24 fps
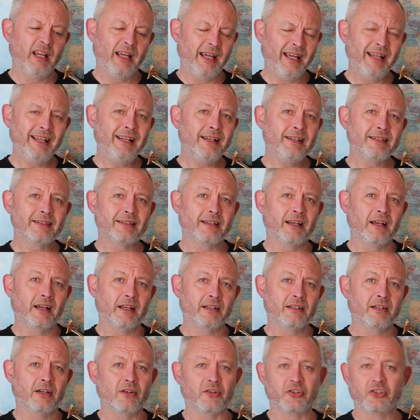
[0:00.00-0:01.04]
it is a
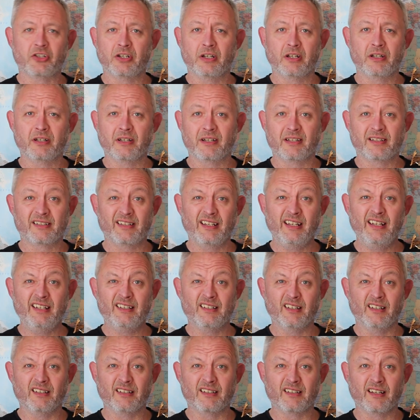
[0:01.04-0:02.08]
touch
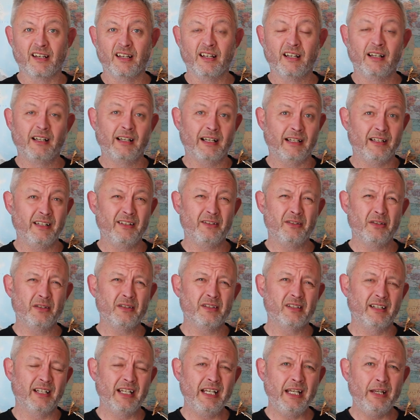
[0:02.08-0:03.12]
under-seasoned and it
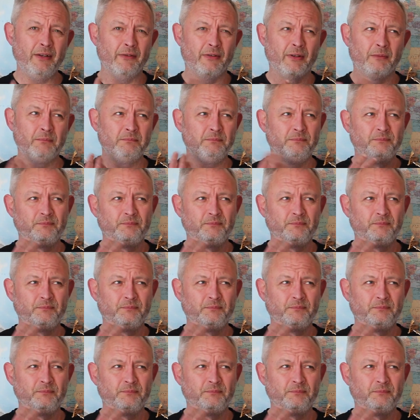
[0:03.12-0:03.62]
does leave